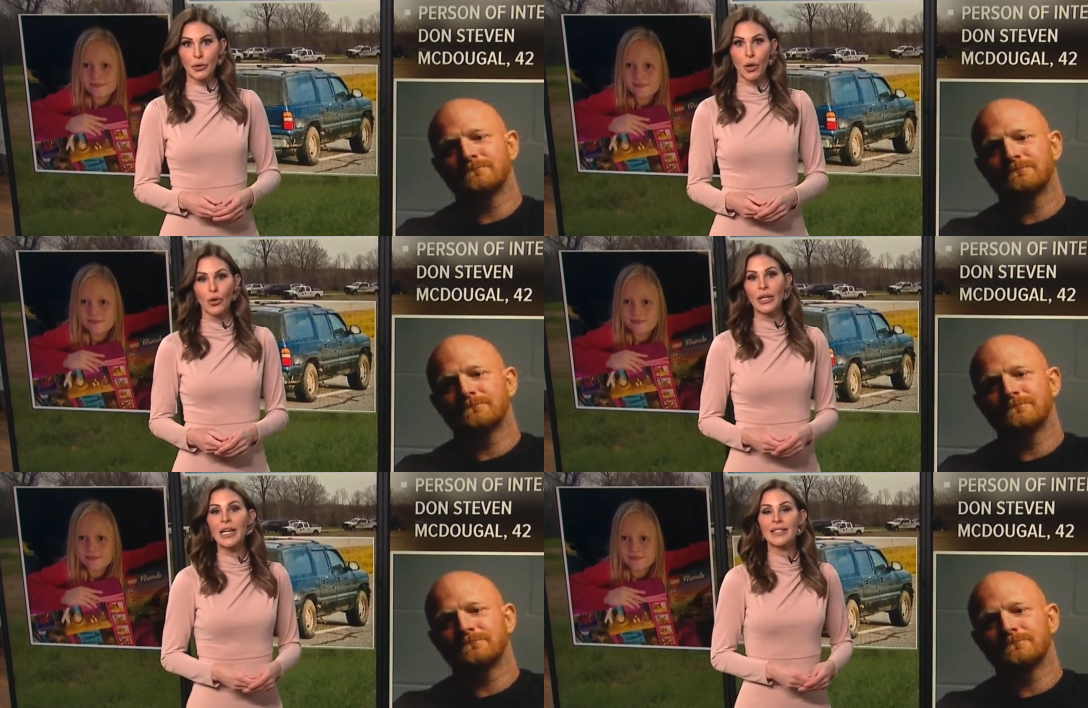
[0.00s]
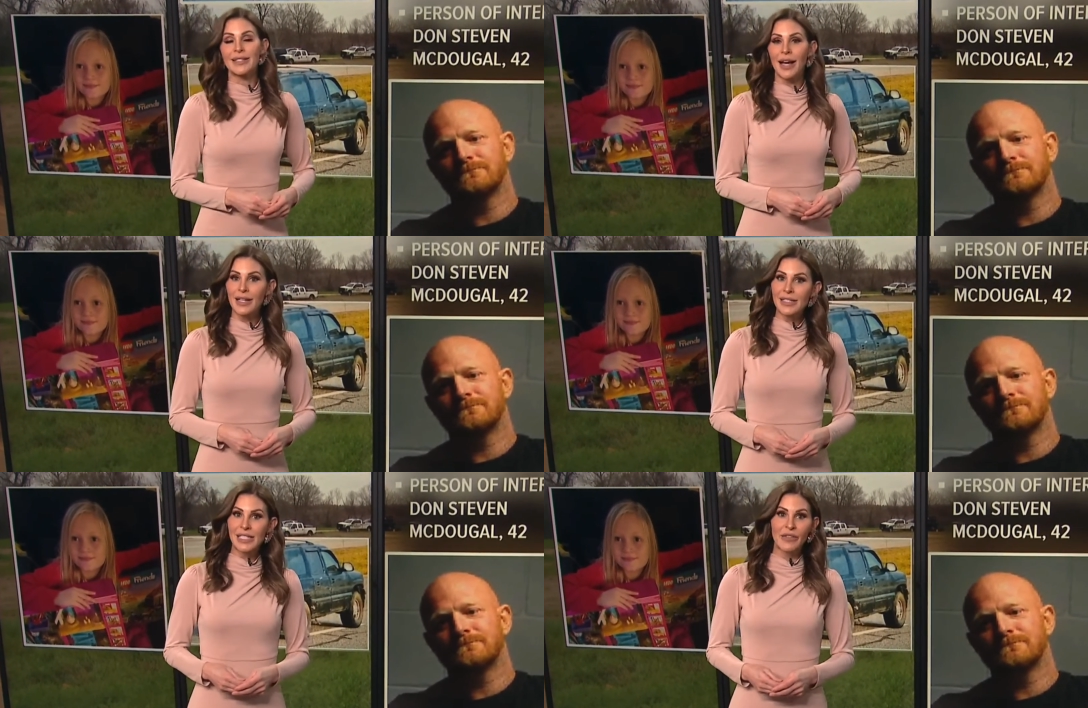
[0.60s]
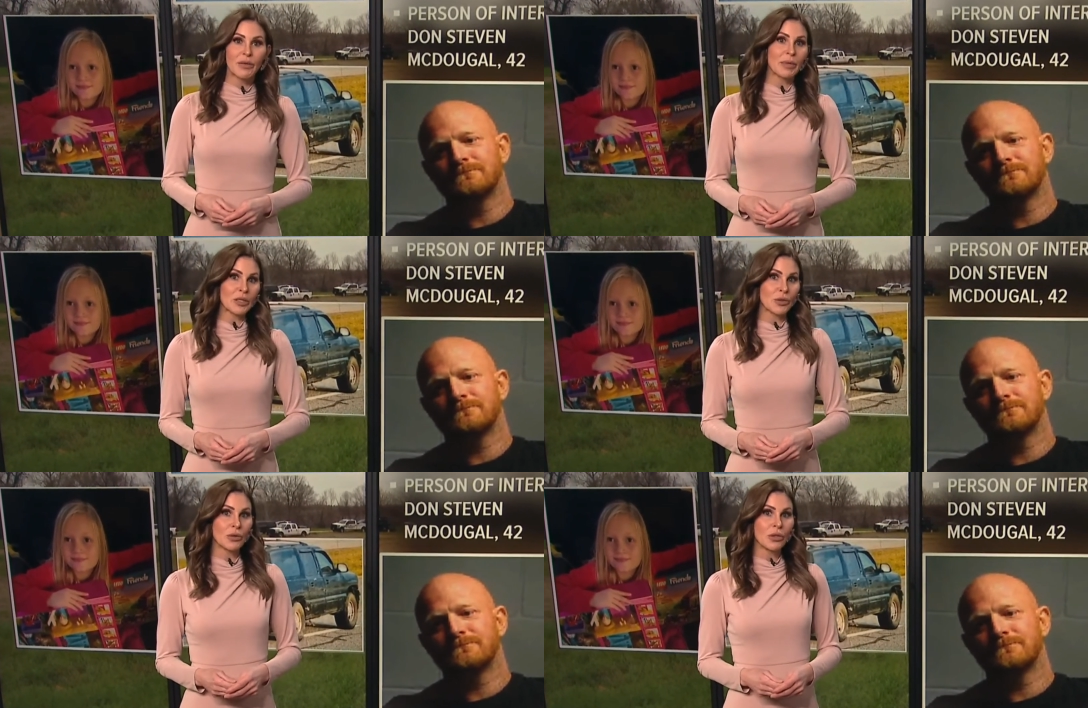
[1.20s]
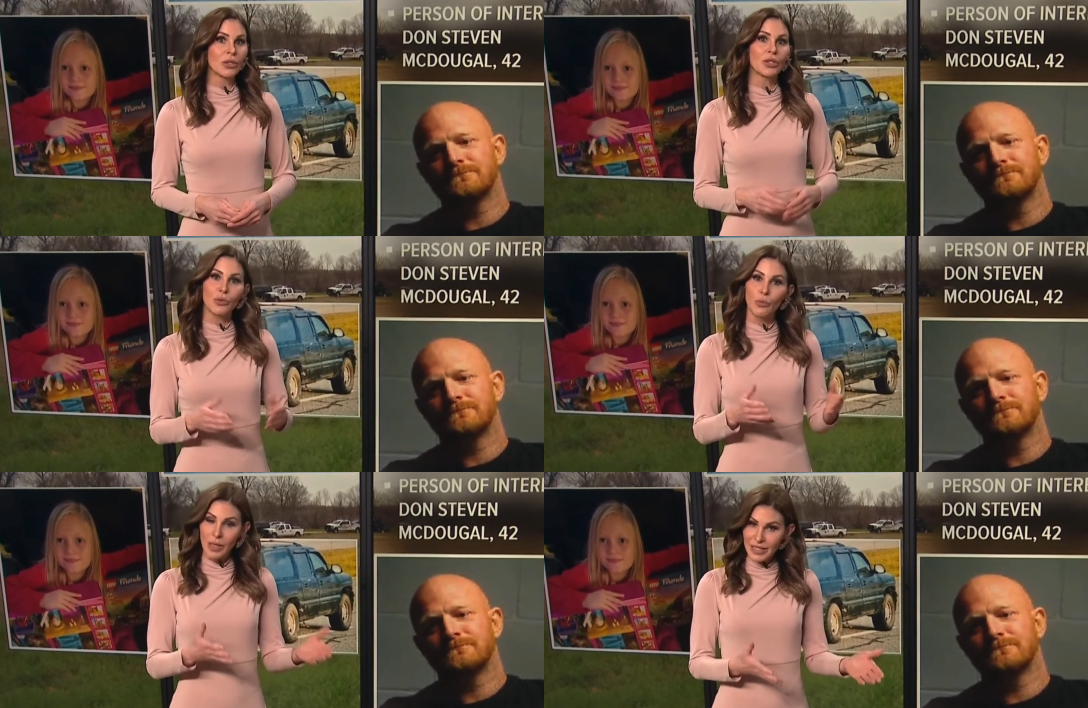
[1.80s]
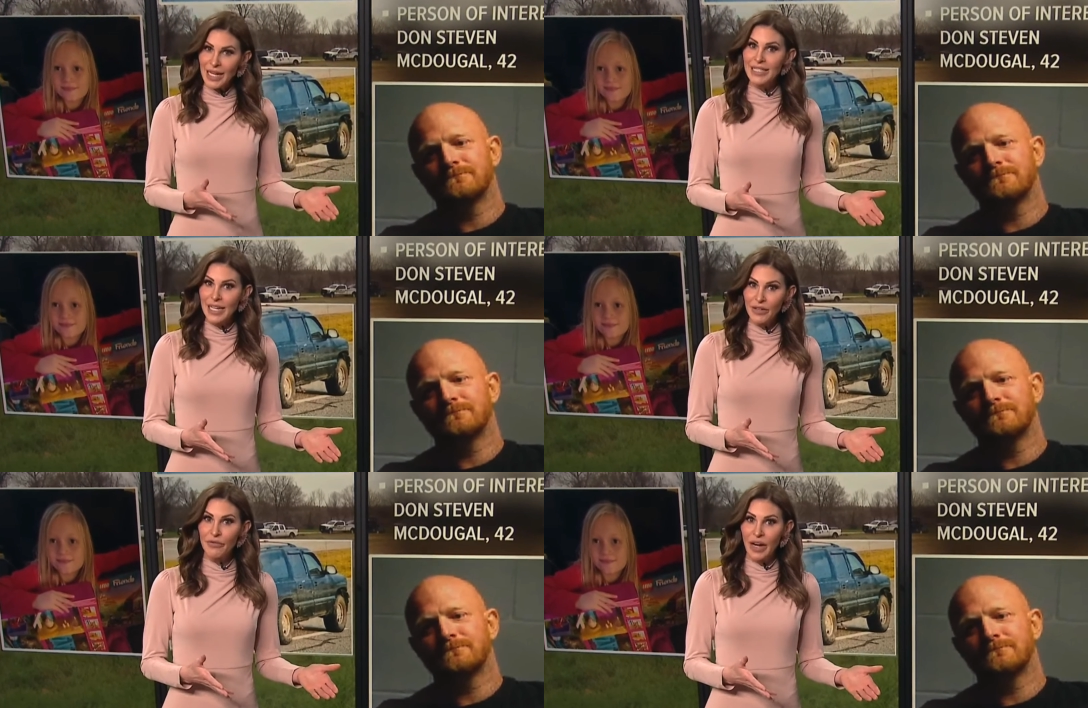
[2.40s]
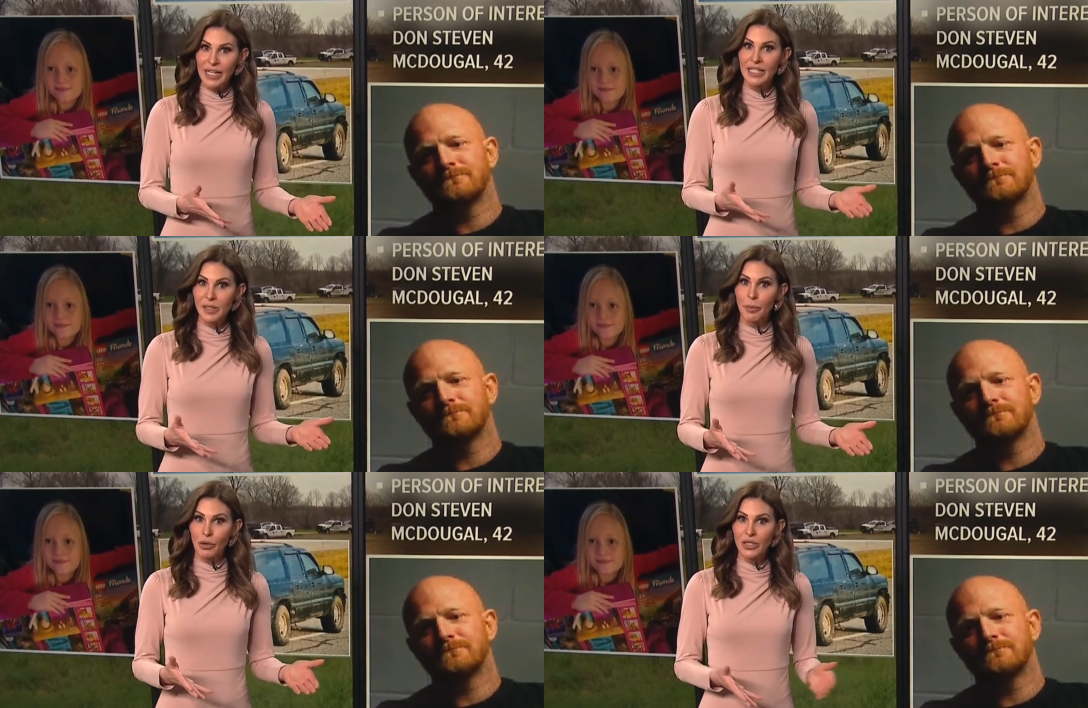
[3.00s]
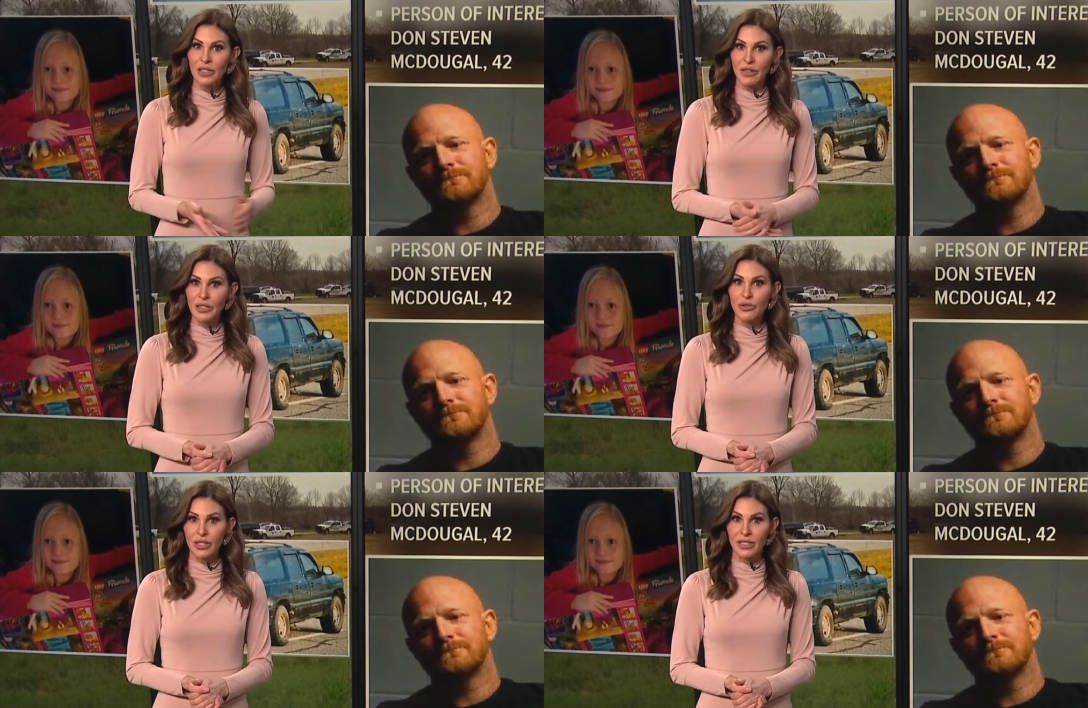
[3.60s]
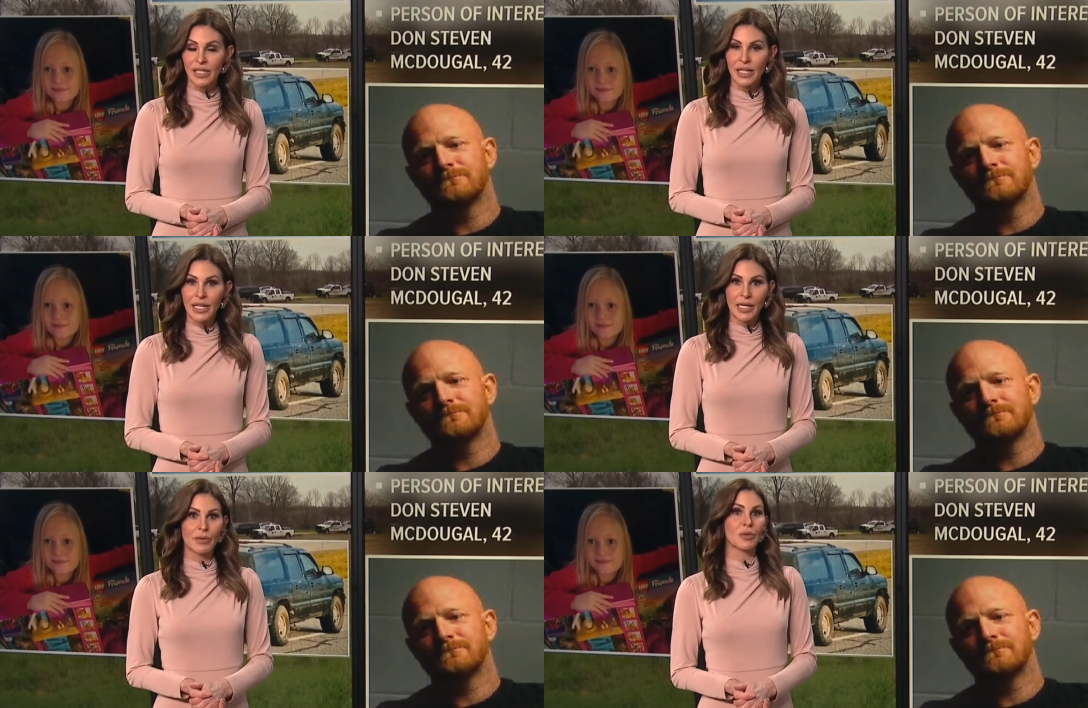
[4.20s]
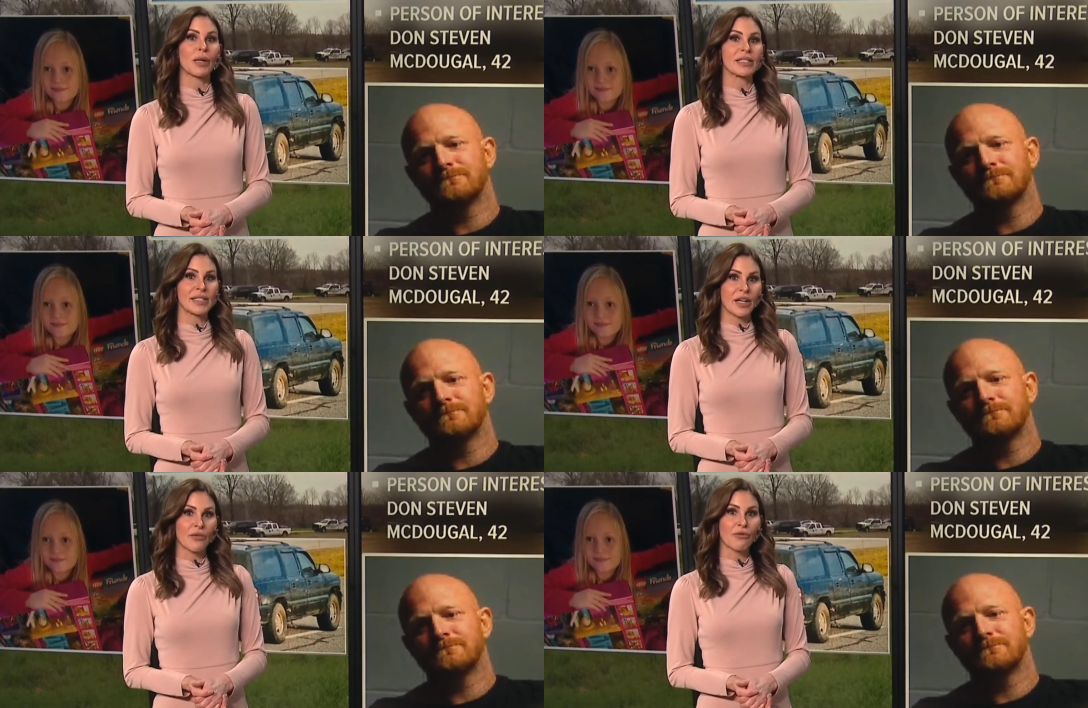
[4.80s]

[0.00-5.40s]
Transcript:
Speaker 1: year old Don Steven McDougal, who was identified as a person of interest interest. He was arrested